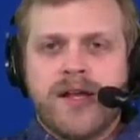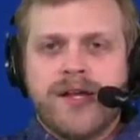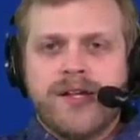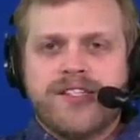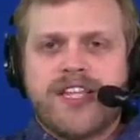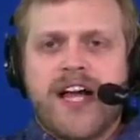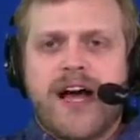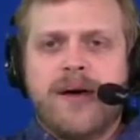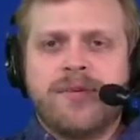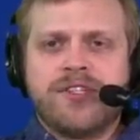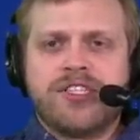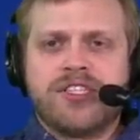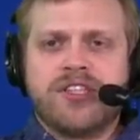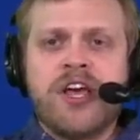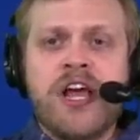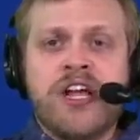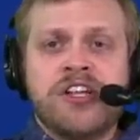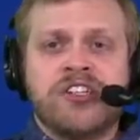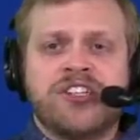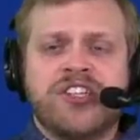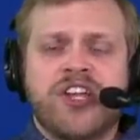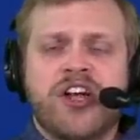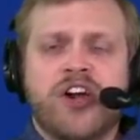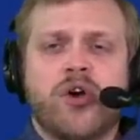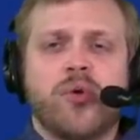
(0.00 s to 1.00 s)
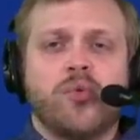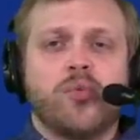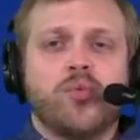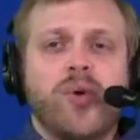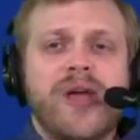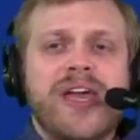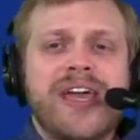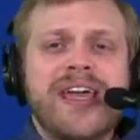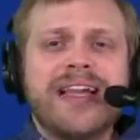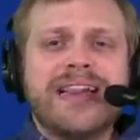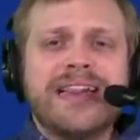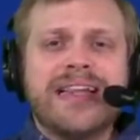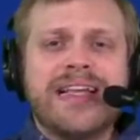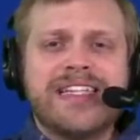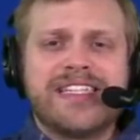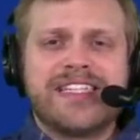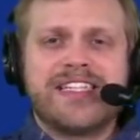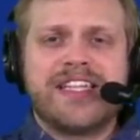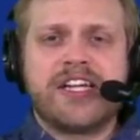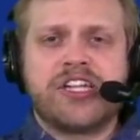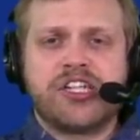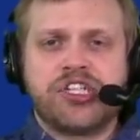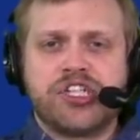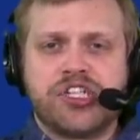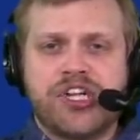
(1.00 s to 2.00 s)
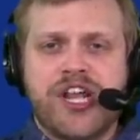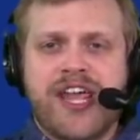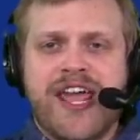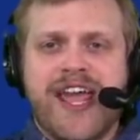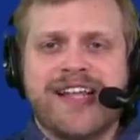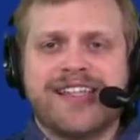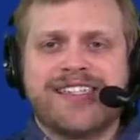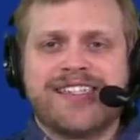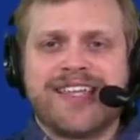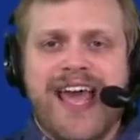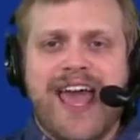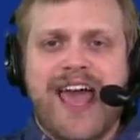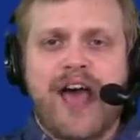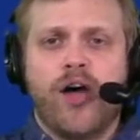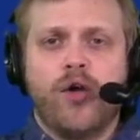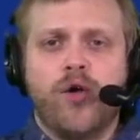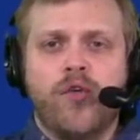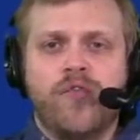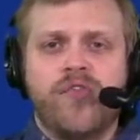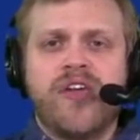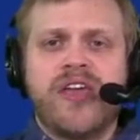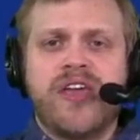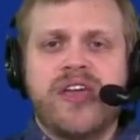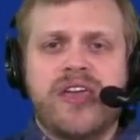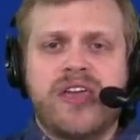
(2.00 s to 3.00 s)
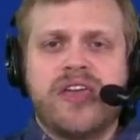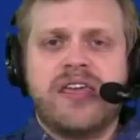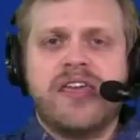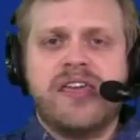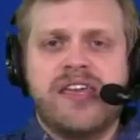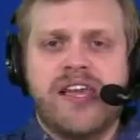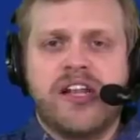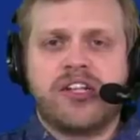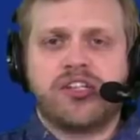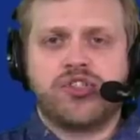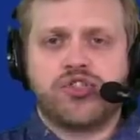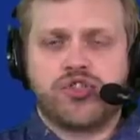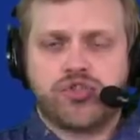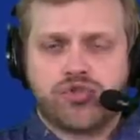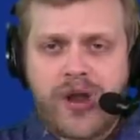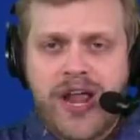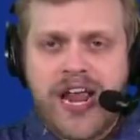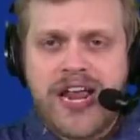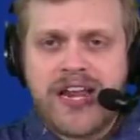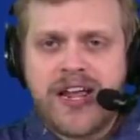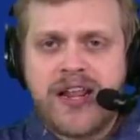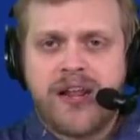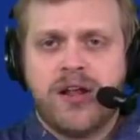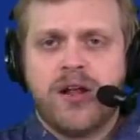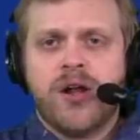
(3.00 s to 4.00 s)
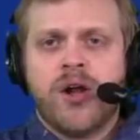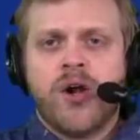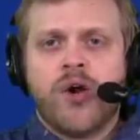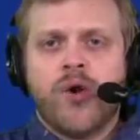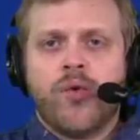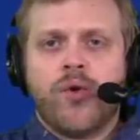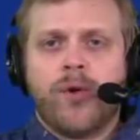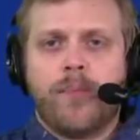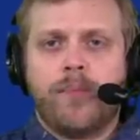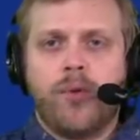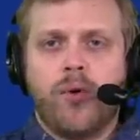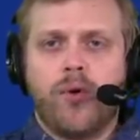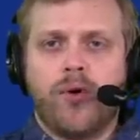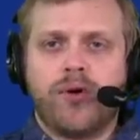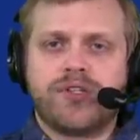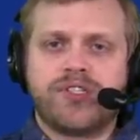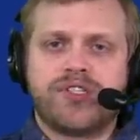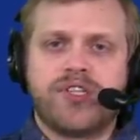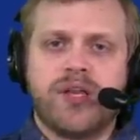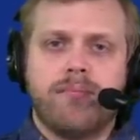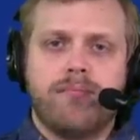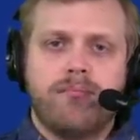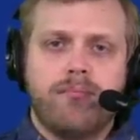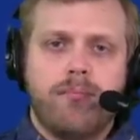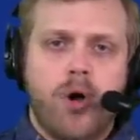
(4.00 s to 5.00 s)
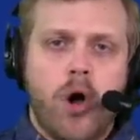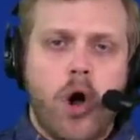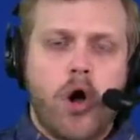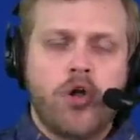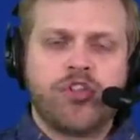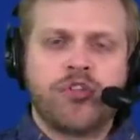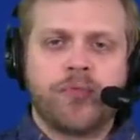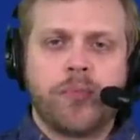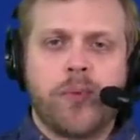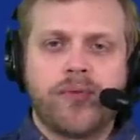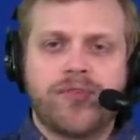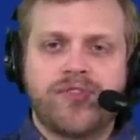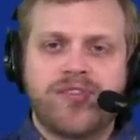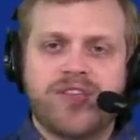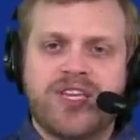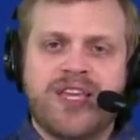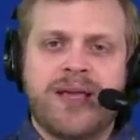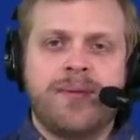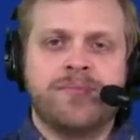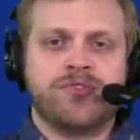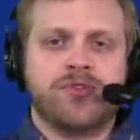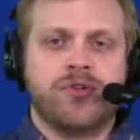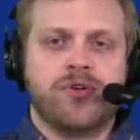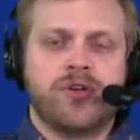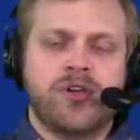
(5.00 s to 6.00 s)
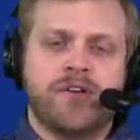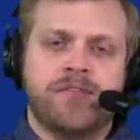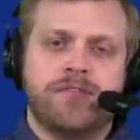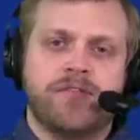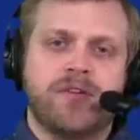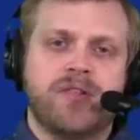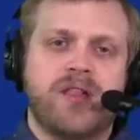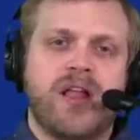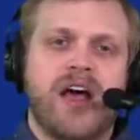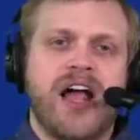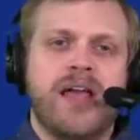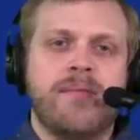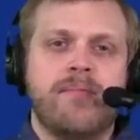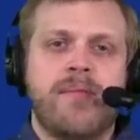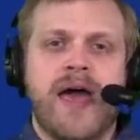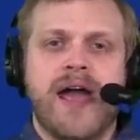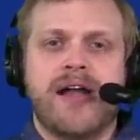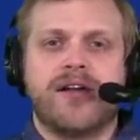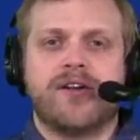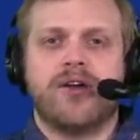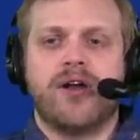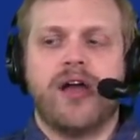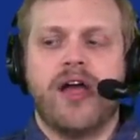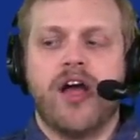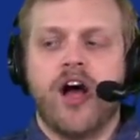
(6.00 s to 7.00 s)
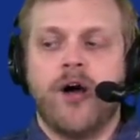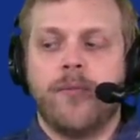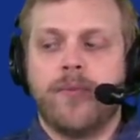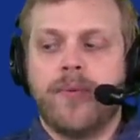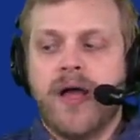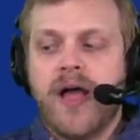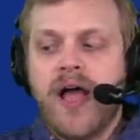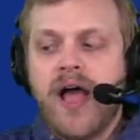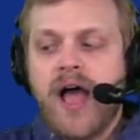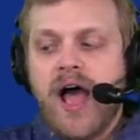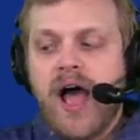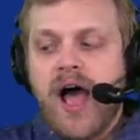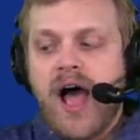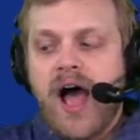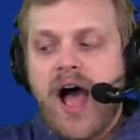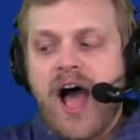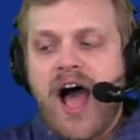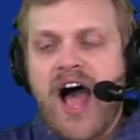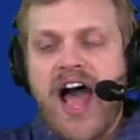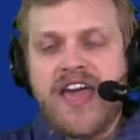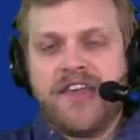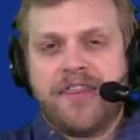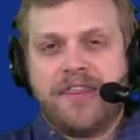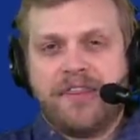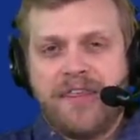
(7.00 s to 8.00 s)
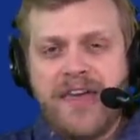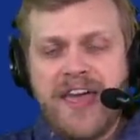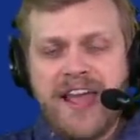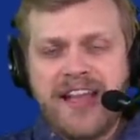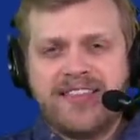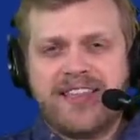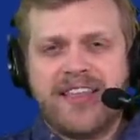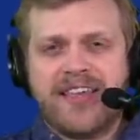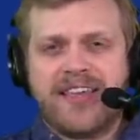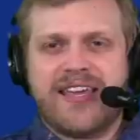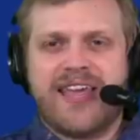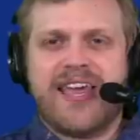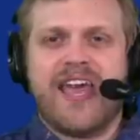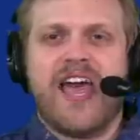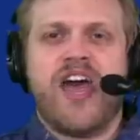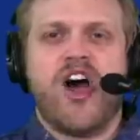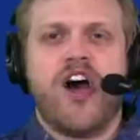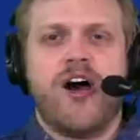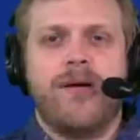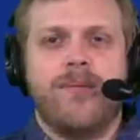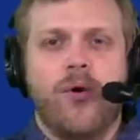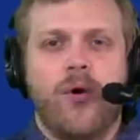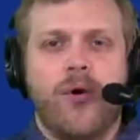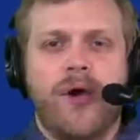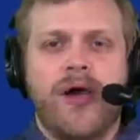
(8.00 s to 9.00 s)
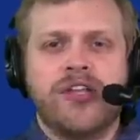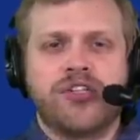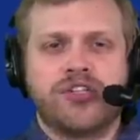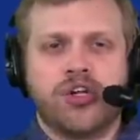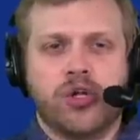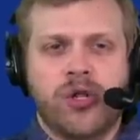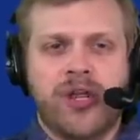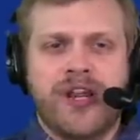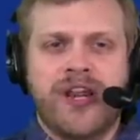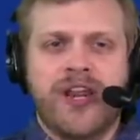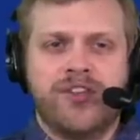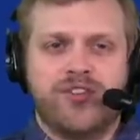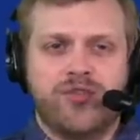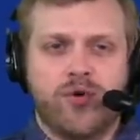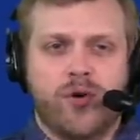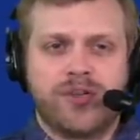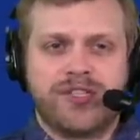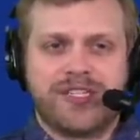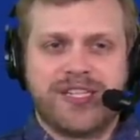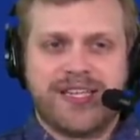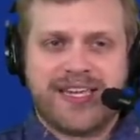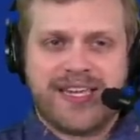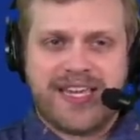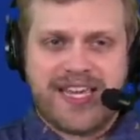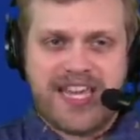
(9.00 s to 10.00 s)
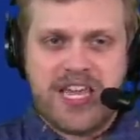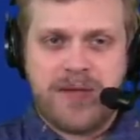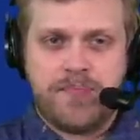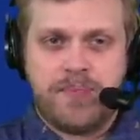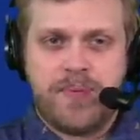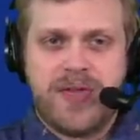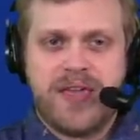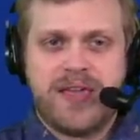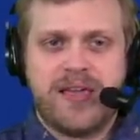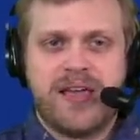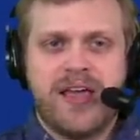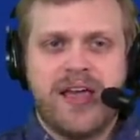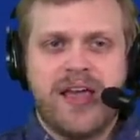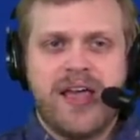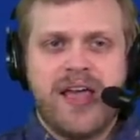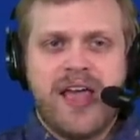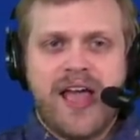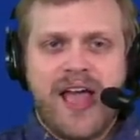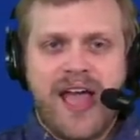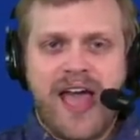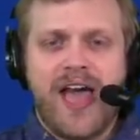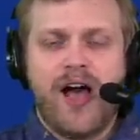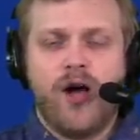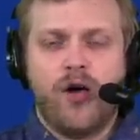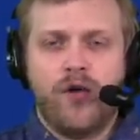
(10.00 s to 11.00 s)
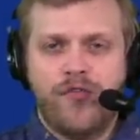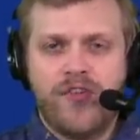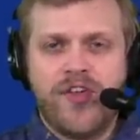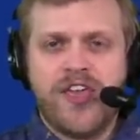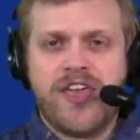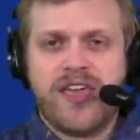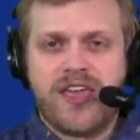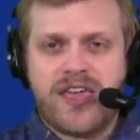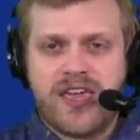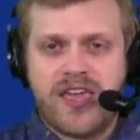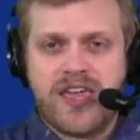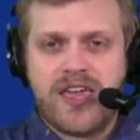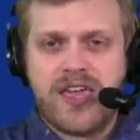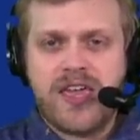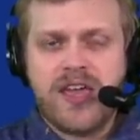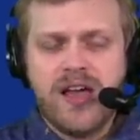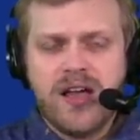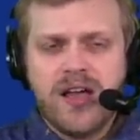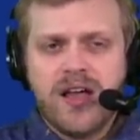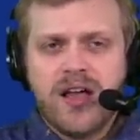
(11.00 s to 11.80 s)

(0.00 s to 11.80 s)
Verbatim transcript: Thomas Leach, is there a realistic chance LVE gets traded? Reports that multiple teams are looking for linebacker help. I think the Cowboys are leaning towards keeping LVE.